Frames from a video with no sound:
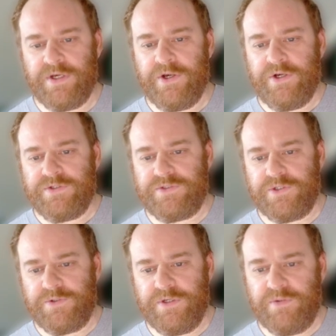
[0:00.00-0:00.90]

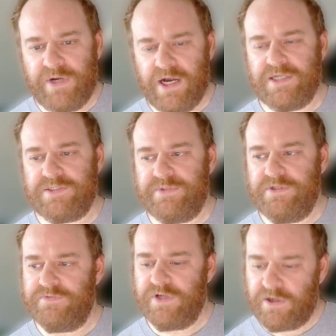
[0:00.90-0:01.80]
So in the past,
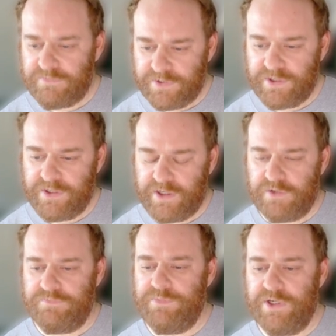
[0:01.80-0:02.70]
we've covered
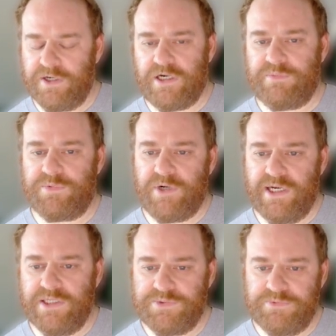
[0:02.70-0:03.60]
VPN
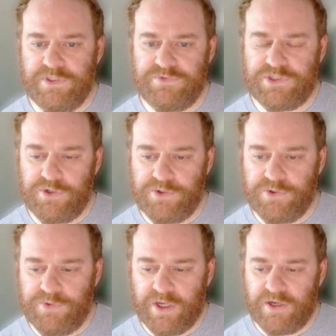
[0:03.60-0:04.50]
compromise. We've
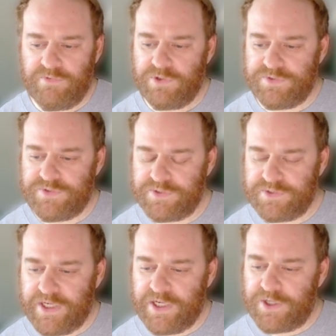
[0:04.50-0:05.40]
shown kind of what this looks
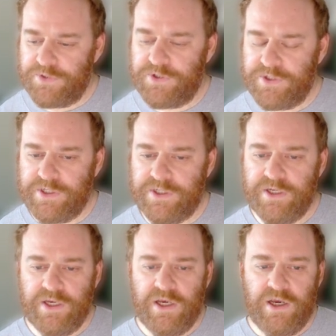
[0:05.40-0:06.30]
like under the hood,
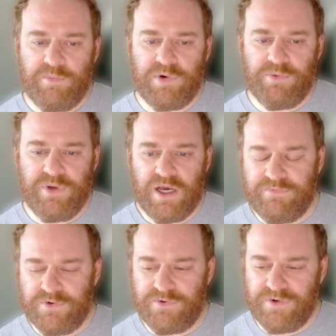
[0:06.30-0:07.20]
but we
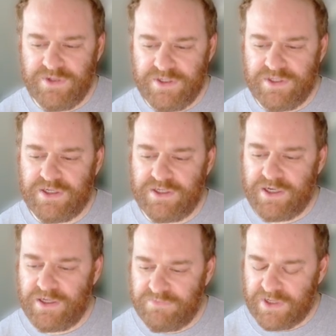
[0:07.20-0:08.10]
haven't really done
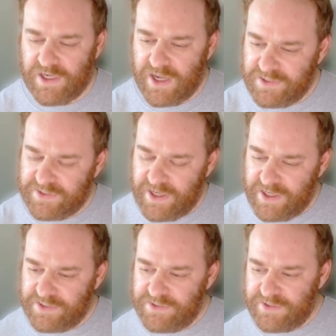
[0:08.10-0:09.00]
kind of like an
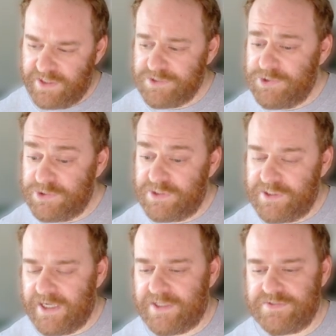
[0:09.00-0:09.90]
end-to-end intrusion
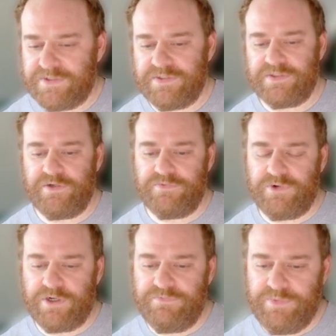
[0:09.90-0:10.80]
analysis of
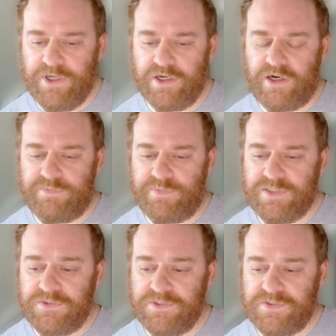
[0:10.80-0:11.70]
what a VPN
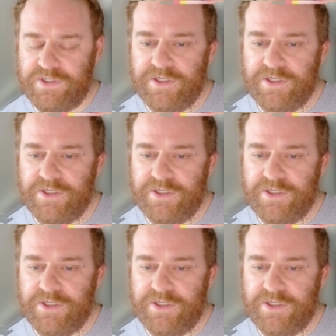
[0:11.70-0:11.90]
compromise looks like.